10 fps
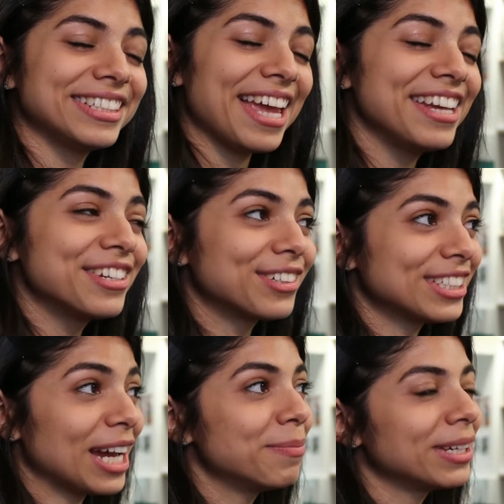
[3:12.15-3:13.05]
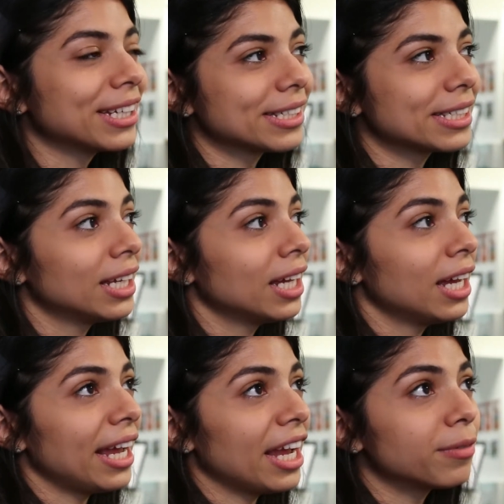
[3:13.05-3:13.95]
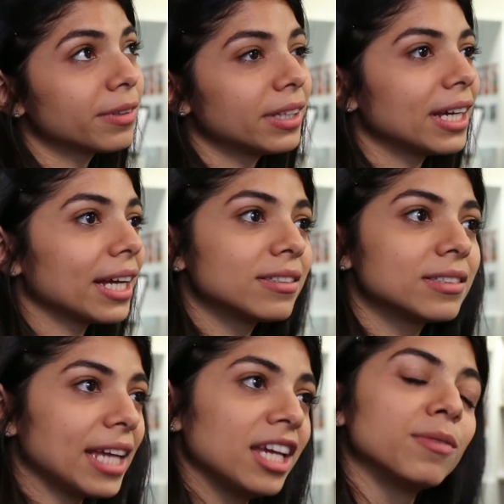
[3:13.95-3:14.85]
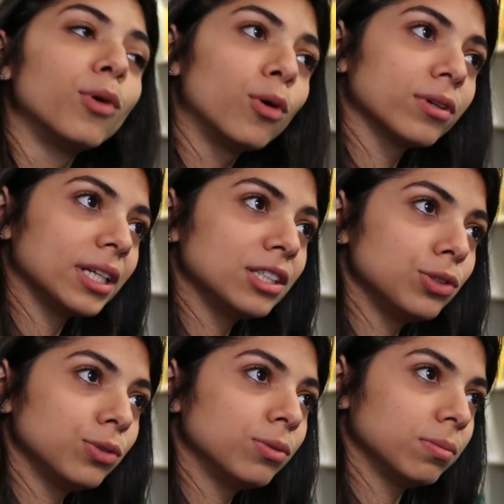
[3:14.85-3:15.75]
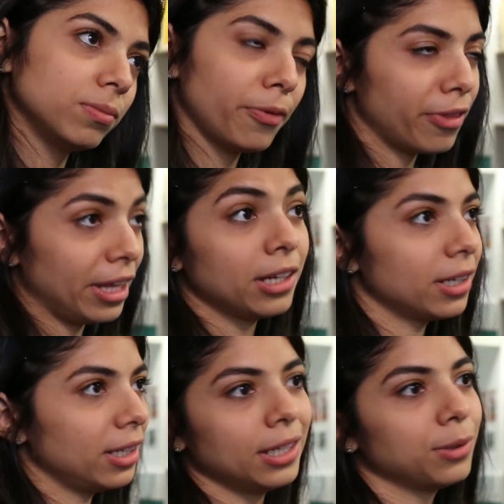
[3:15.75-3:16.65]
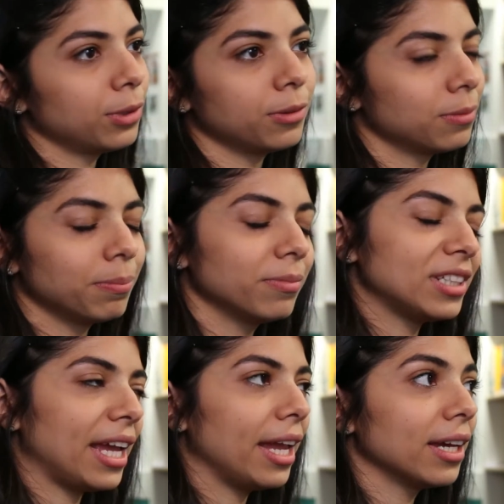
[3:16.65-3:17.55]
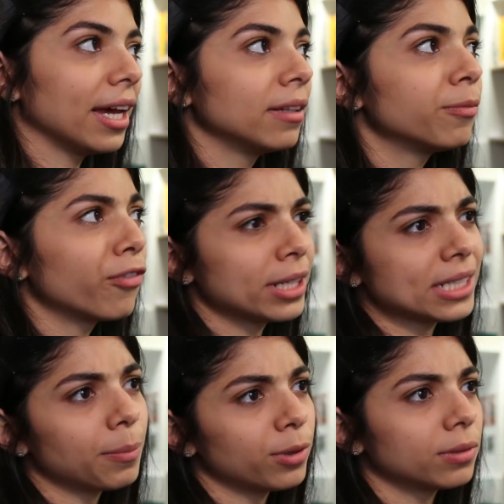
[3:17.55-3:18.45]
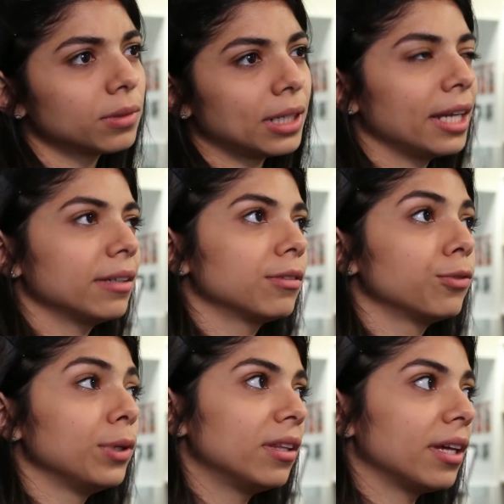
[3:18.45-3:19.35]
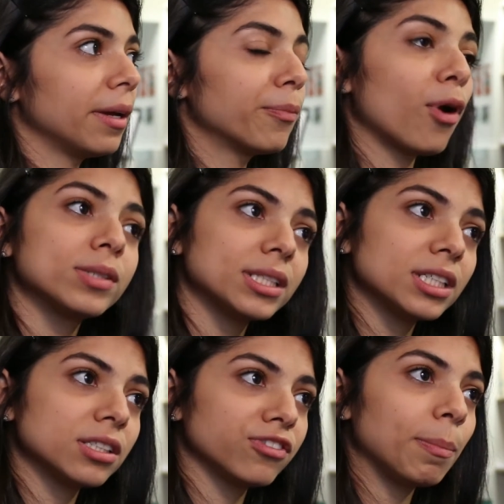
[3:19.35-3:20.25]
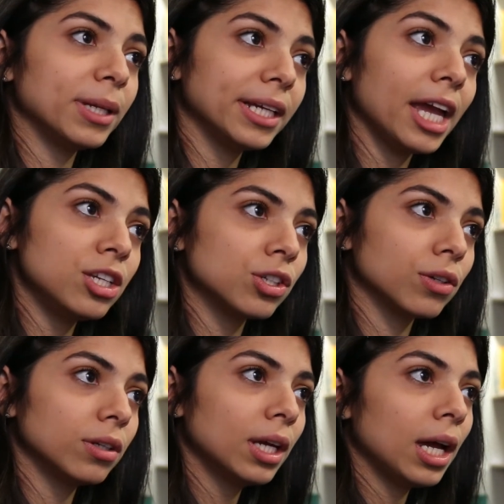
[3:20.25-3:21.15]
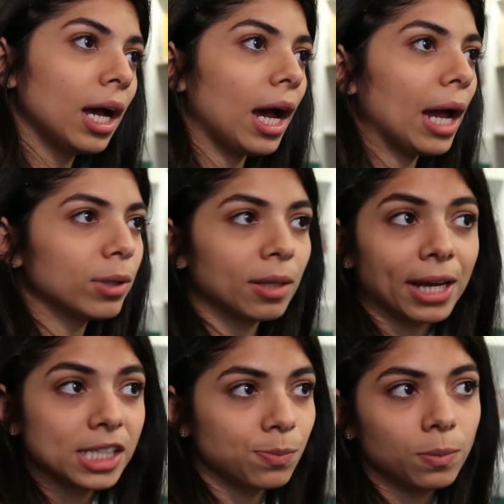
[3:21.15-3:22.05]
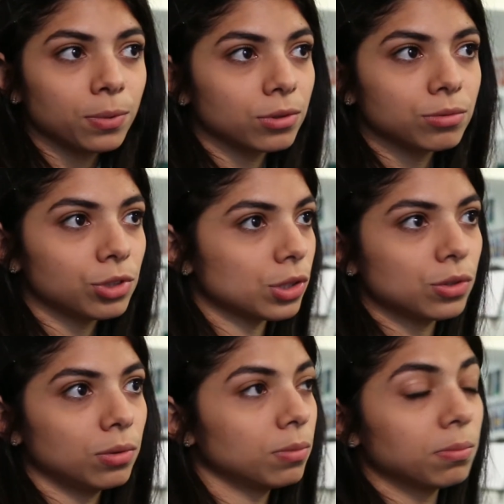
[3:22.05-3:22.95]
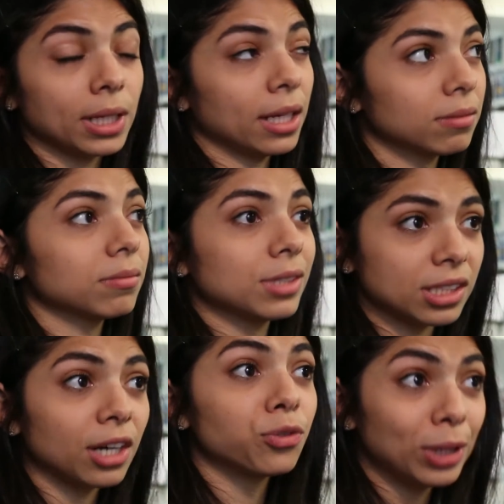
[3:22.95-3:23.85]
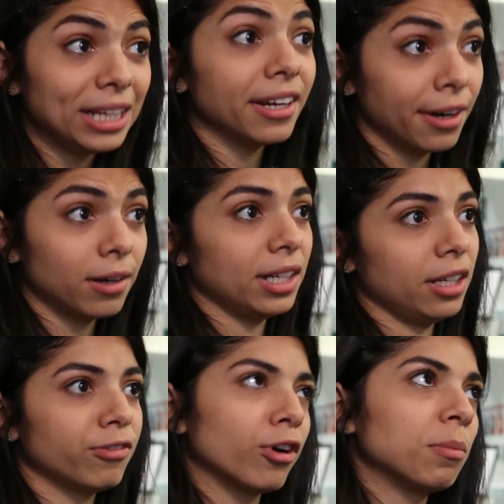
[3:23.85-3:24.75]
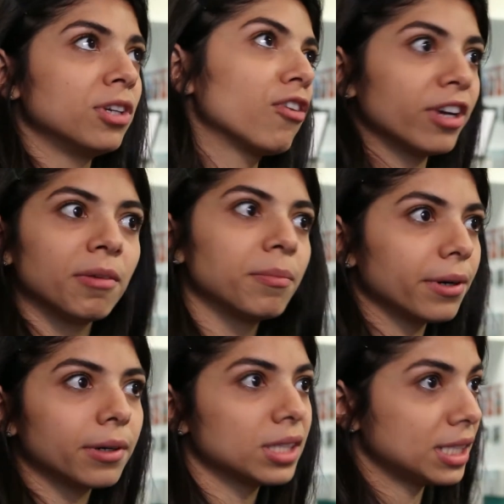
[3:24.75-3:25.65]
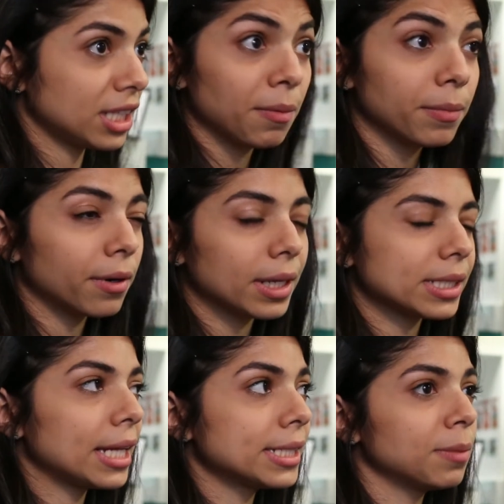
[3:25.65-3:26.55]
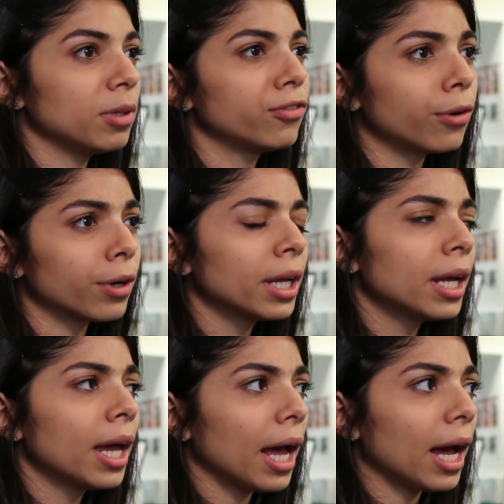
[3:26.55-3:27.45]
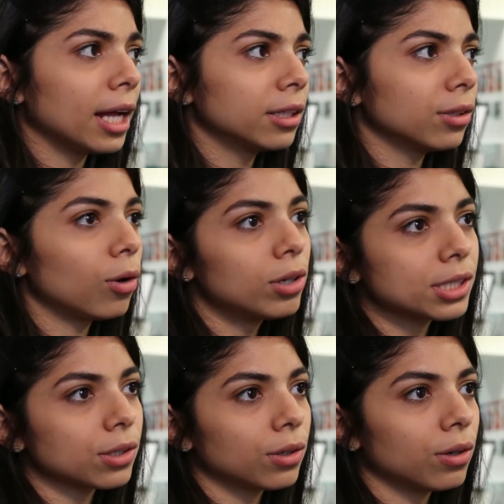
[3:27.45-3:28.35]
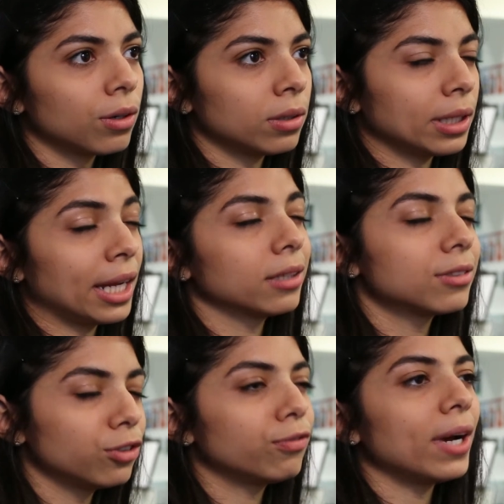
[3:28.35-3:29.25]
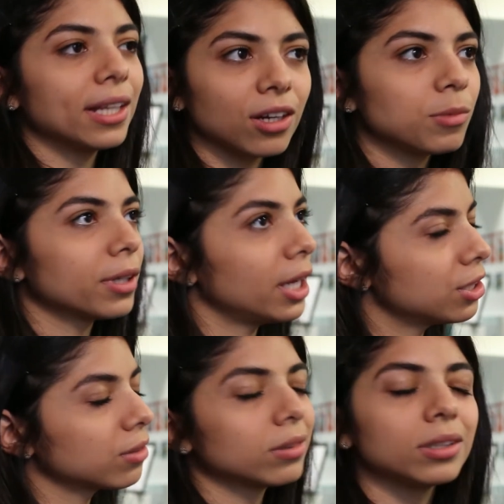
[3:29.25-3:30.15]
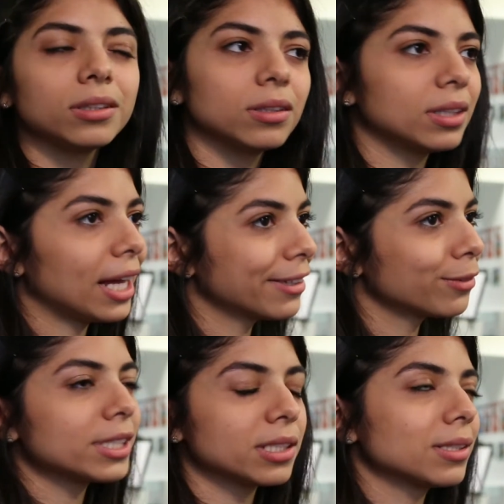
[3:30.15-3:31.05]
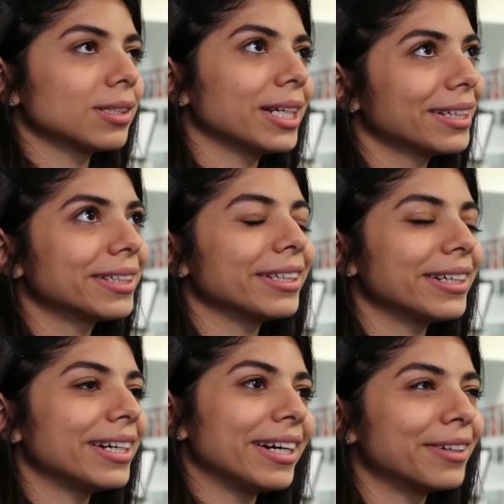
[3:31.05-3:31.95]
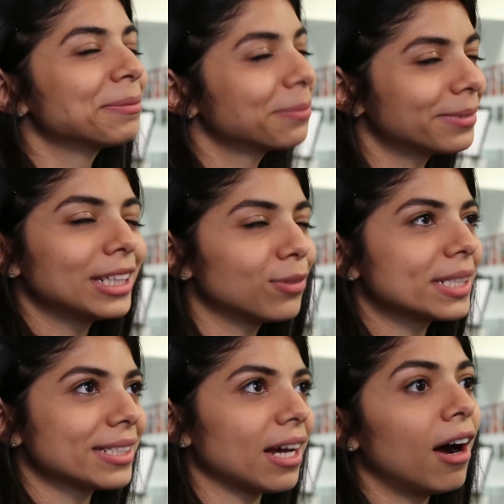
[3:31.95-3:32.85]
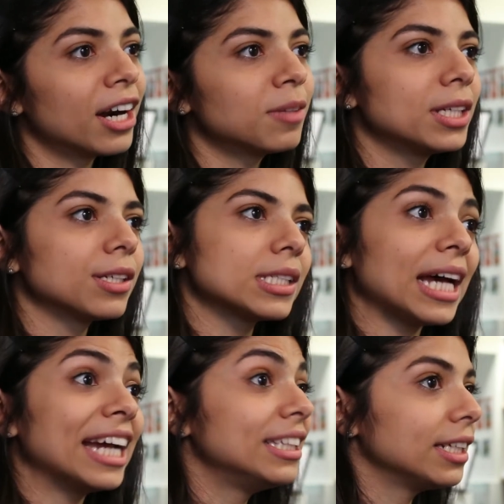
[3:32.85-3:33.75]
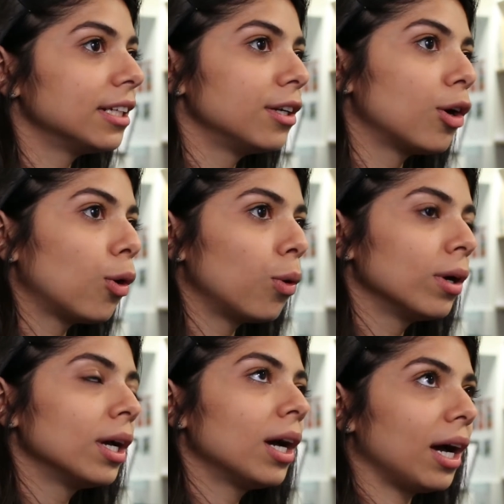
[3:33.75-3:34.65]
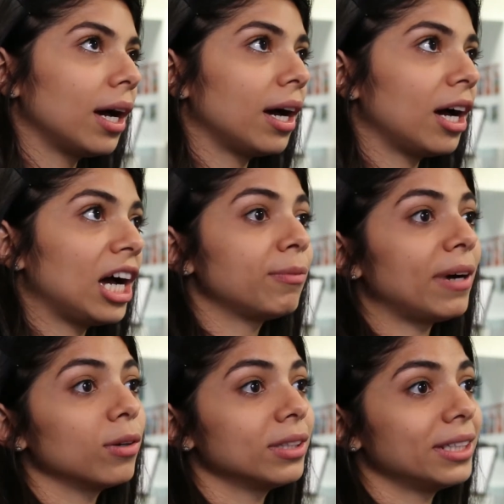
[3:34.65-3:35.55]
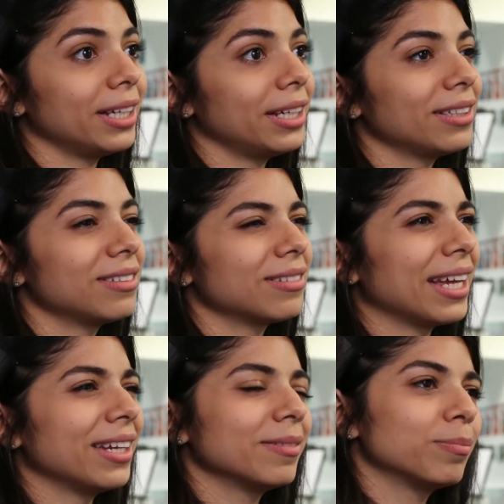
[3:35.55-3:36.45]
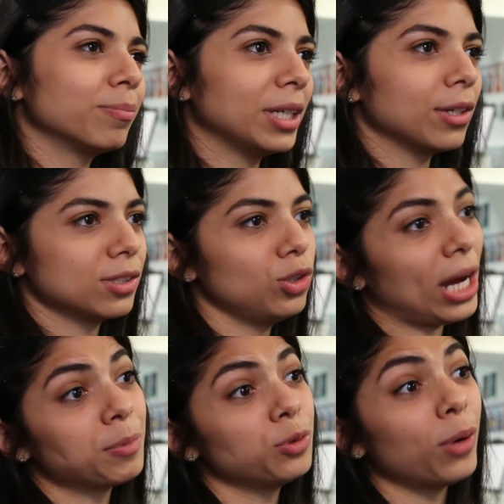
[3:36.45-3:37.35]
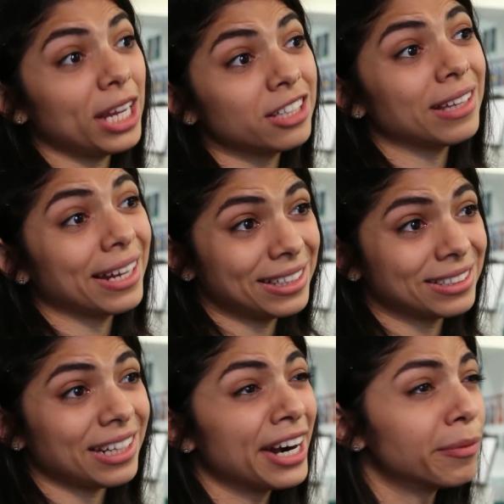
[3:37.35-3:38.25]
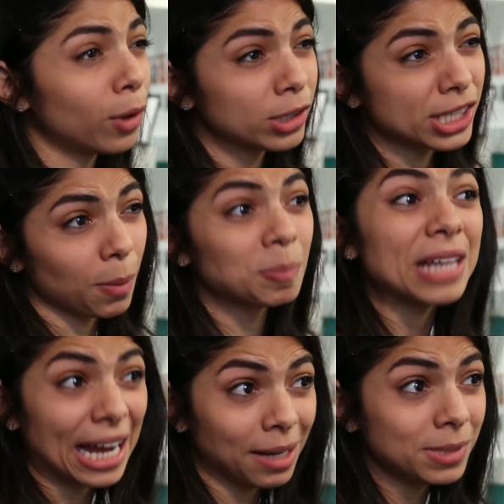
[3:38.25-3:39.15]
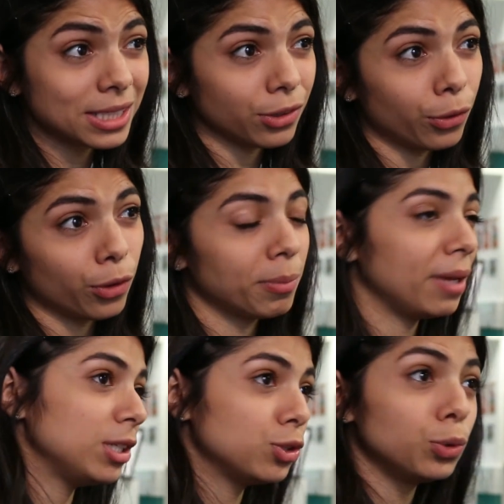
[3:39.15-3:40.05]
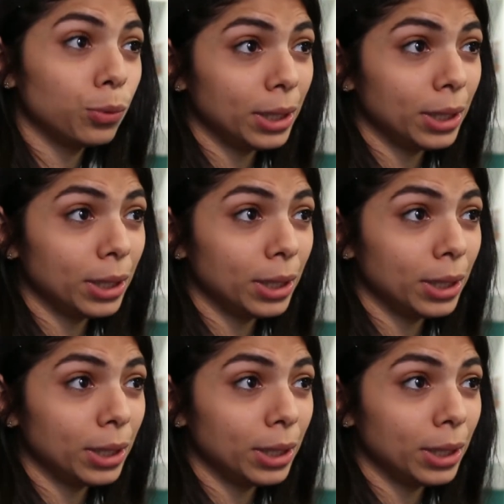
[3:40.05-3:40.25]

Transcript: Take your time because everything can take more than you think it will take. And for example, like with the process of application, I would advise people just to like start really early from November, December, as I said before, and also like to find accommodation that was like uh, it was hard because I didn't know uh, about the like because you have to wait an entire month sometimes or maybe two